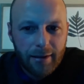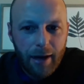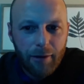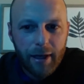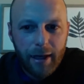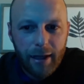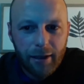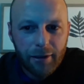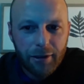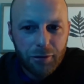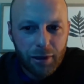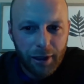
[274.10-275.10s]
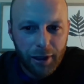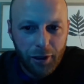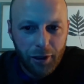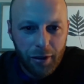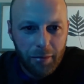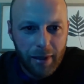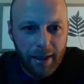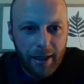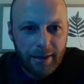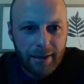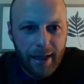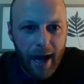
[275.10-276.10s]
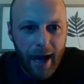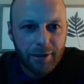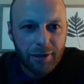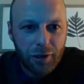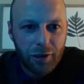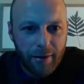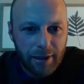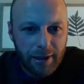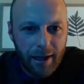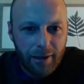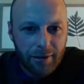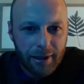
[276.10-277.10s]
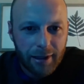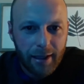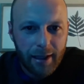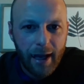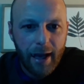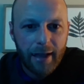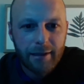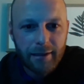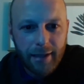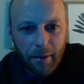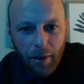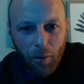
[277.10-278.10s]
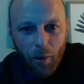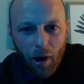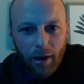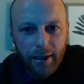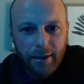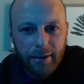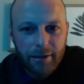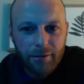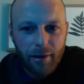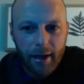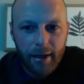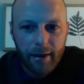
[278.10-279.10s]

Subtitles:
Tyreek Hill is really good because he has a Travis Kelce, he has a Sammy Watkins, right?